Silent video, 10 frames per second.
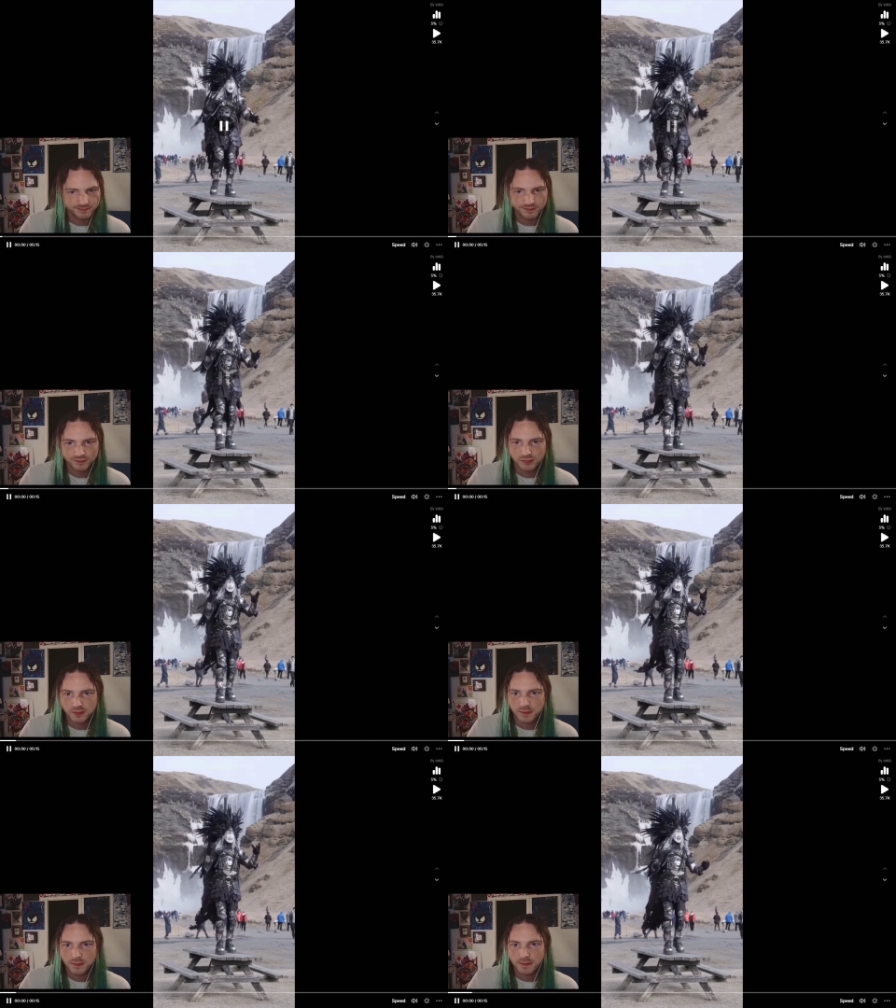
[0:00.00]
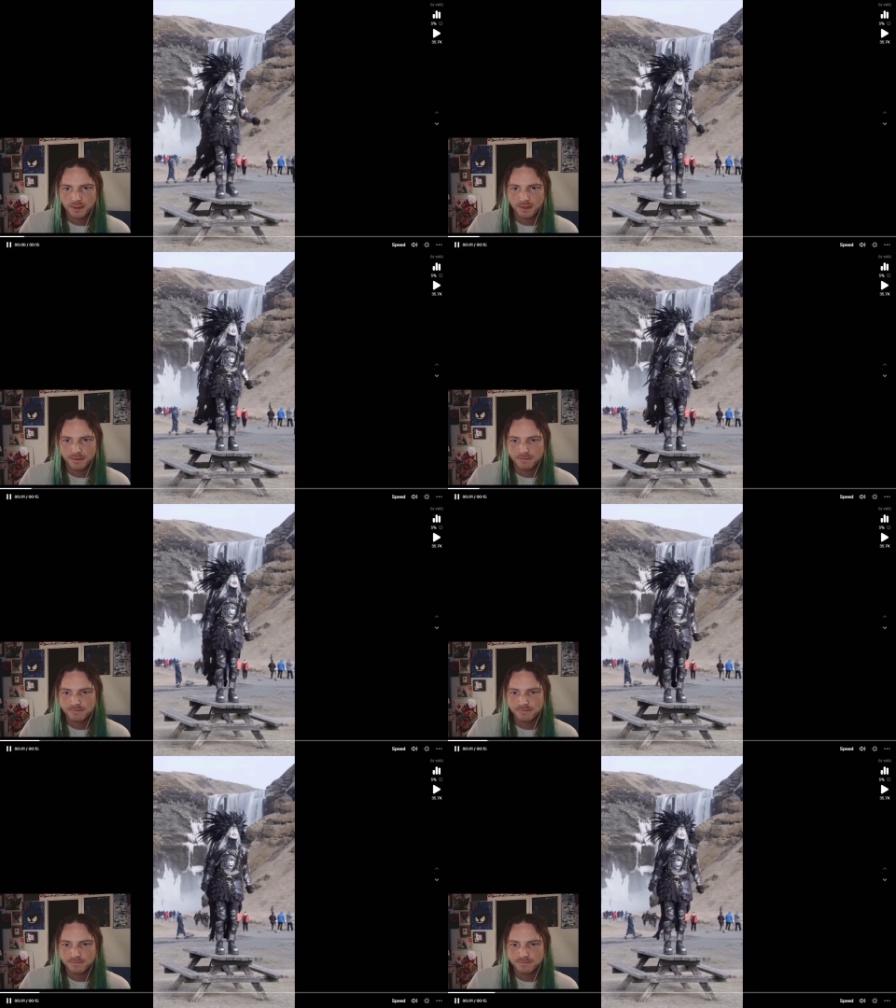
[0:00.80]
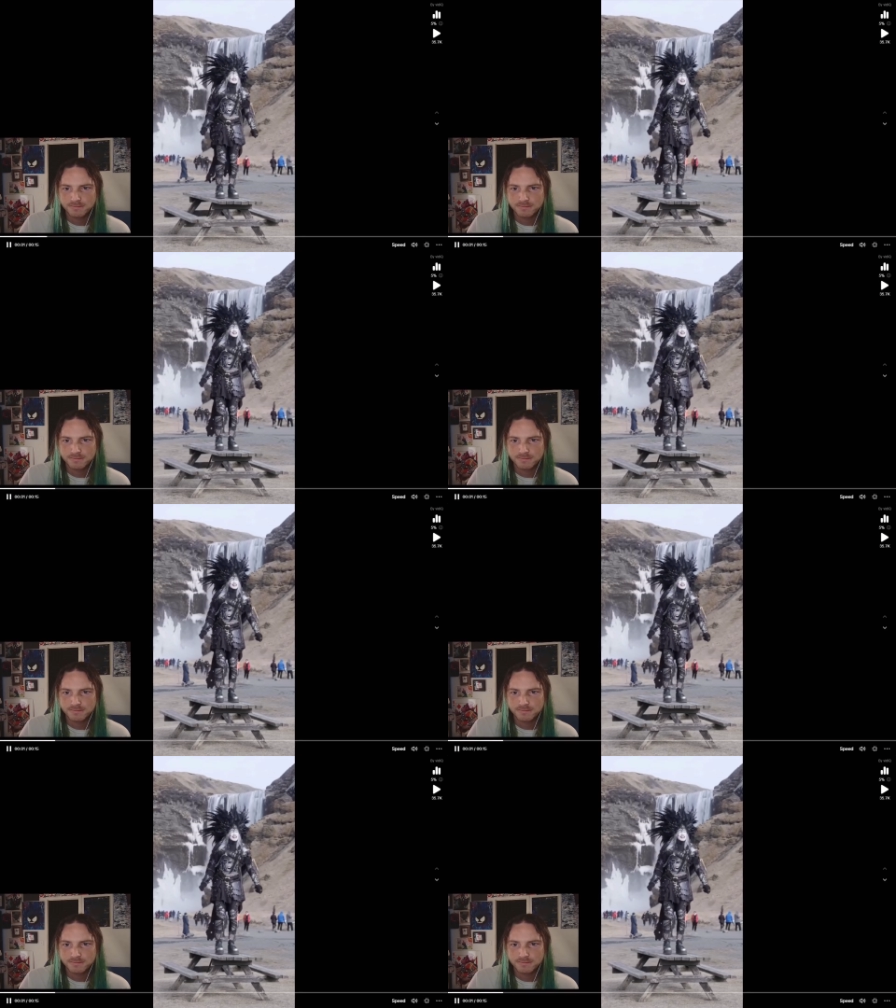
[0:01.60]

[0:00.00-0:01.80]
You hear the silence?